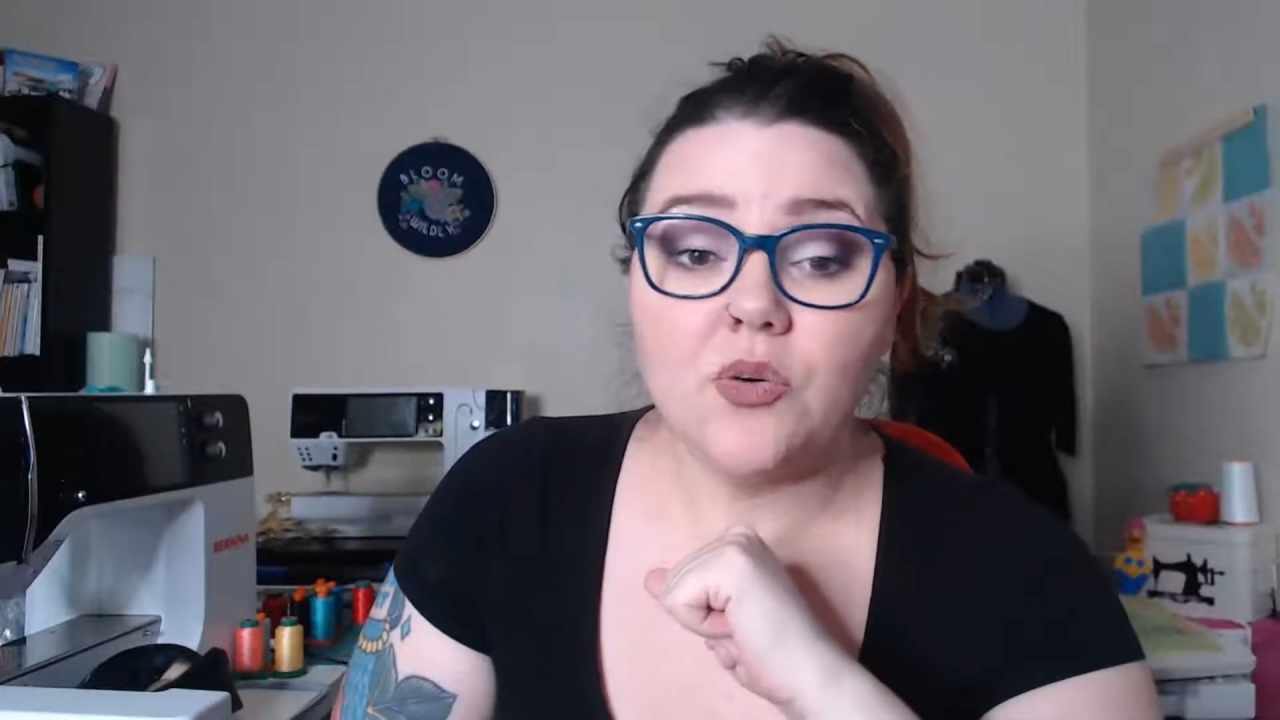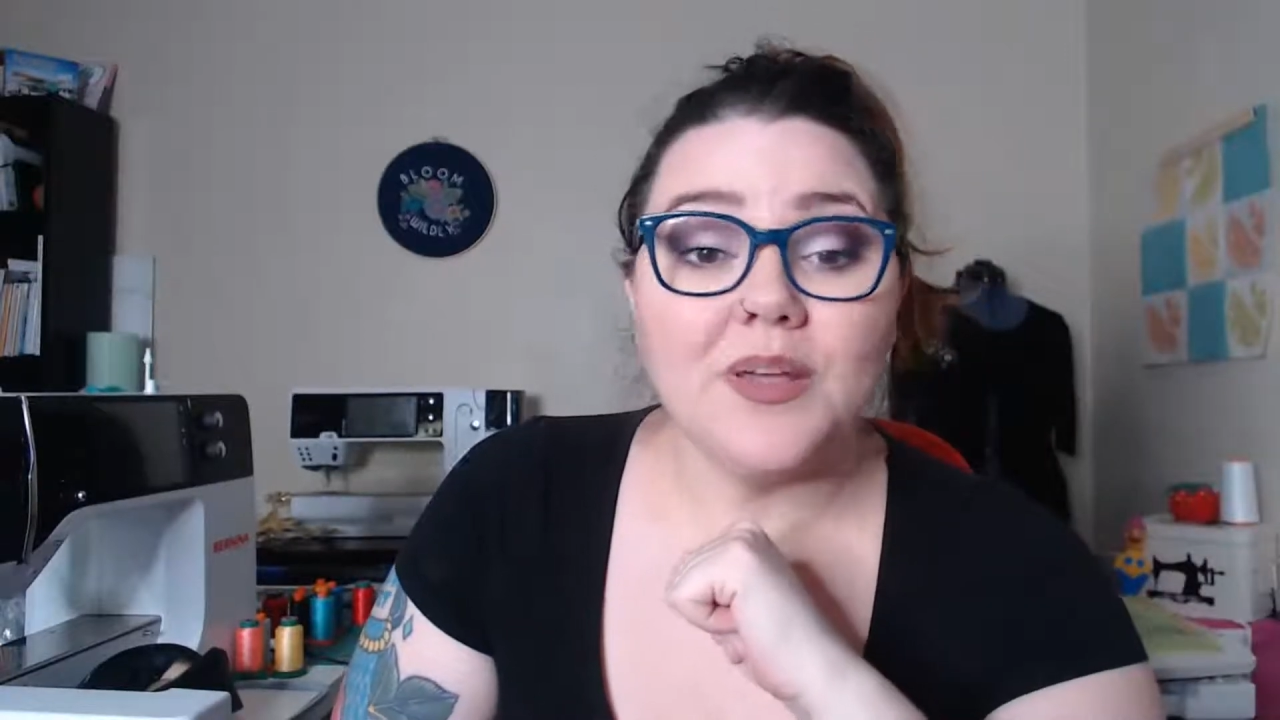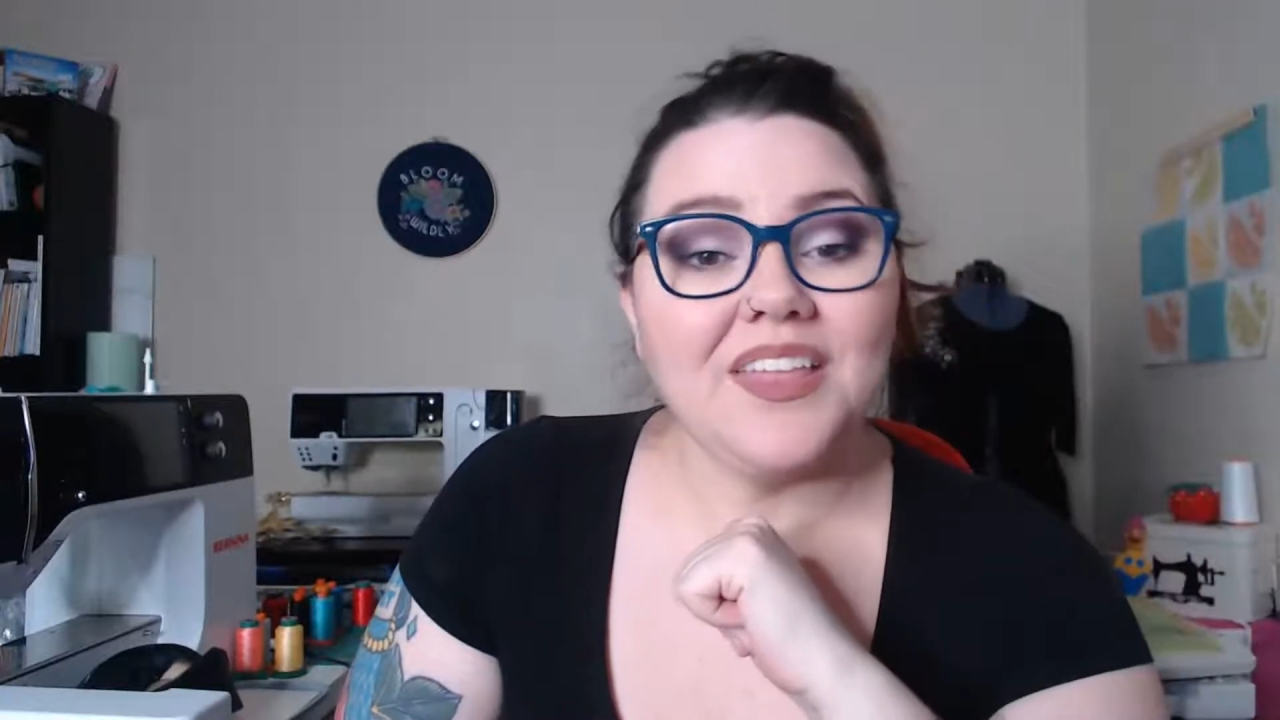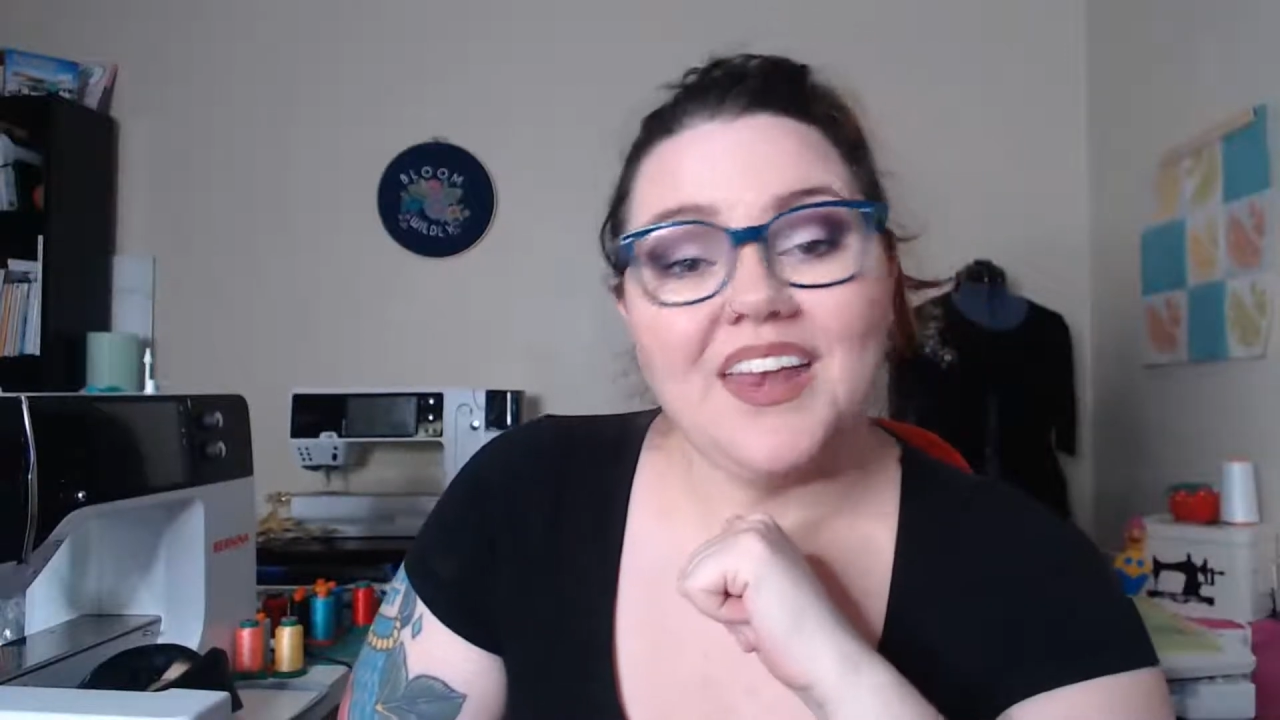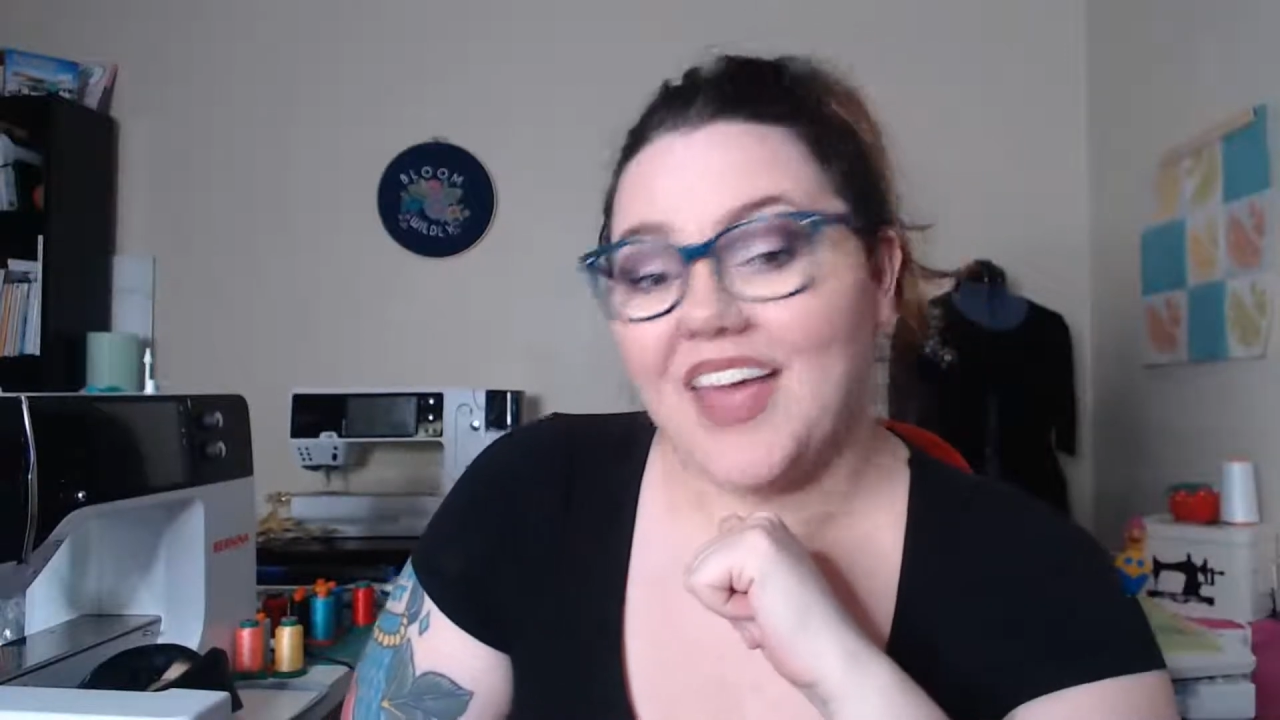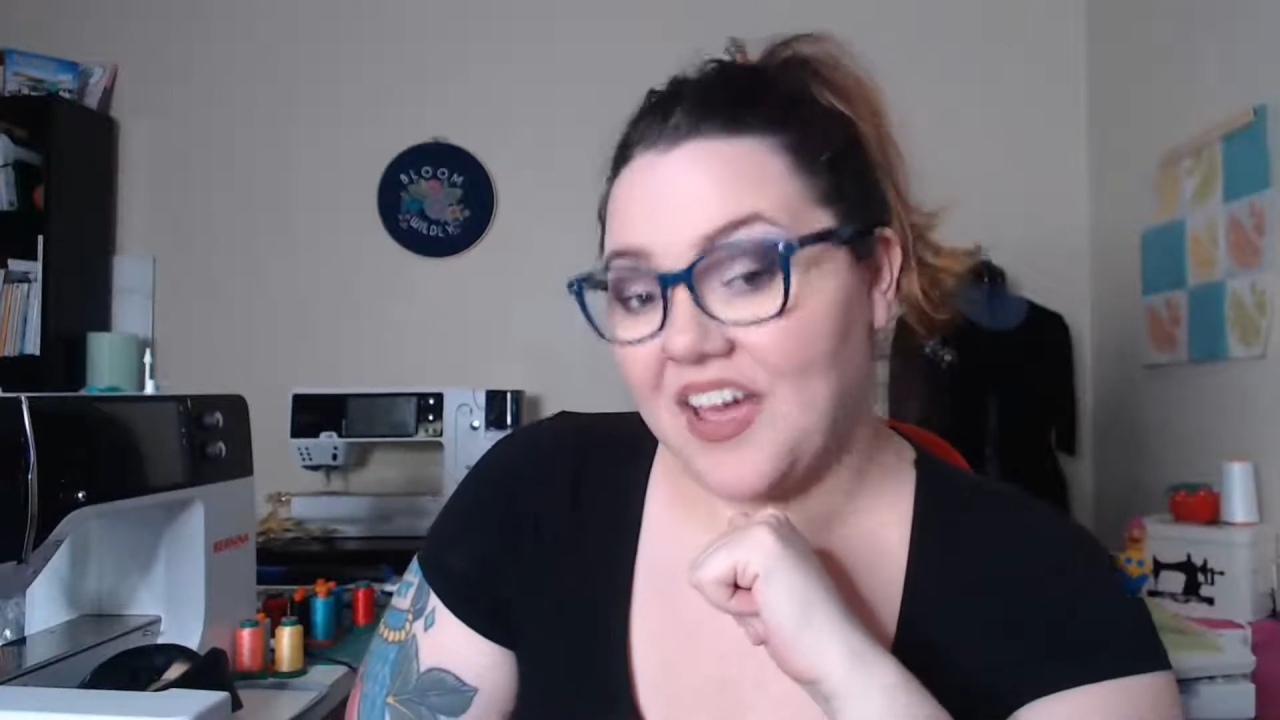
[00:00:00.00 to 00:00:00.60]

with it